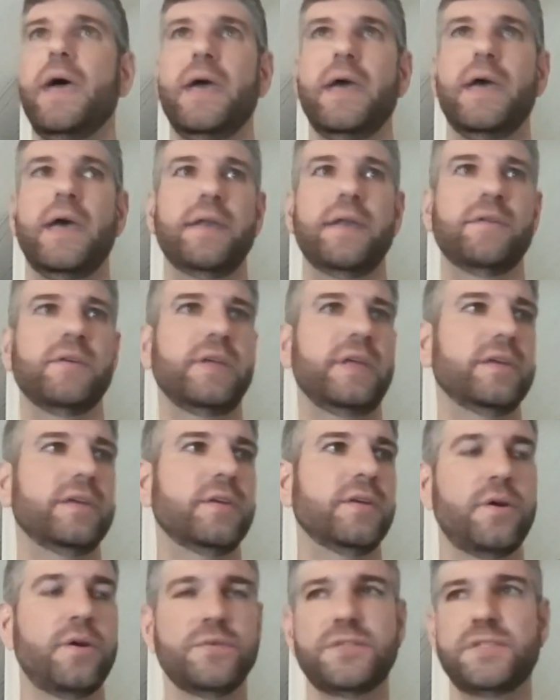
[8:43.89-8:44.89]
And
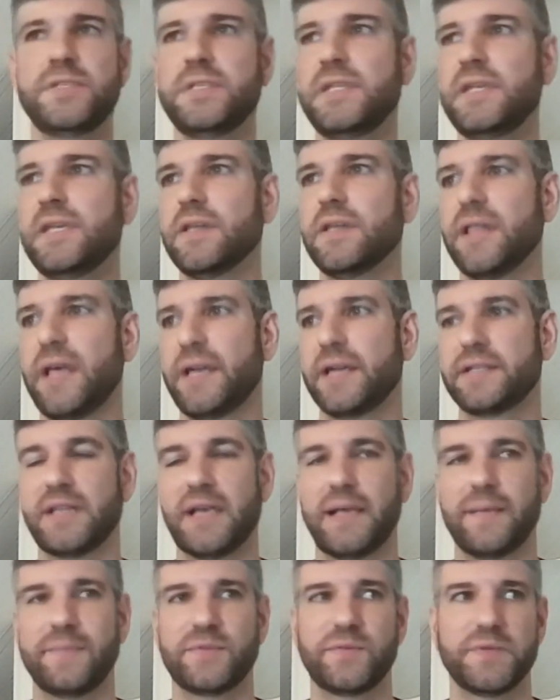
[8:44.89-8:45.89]
in OCD, a lot of
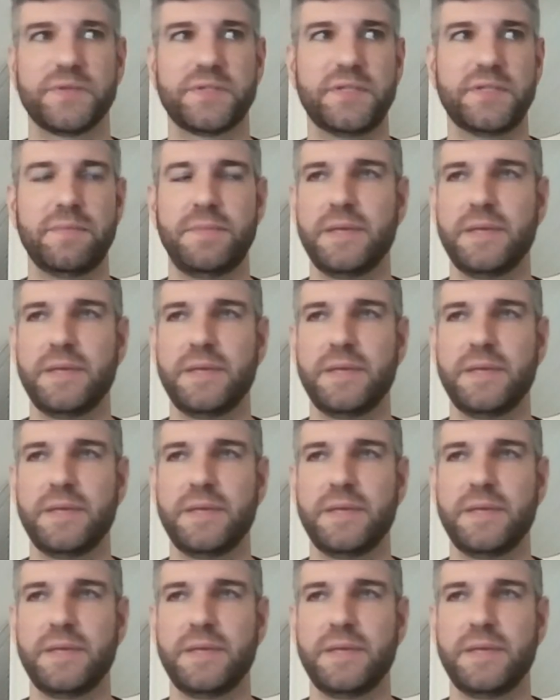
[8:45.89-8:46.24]
times we'll see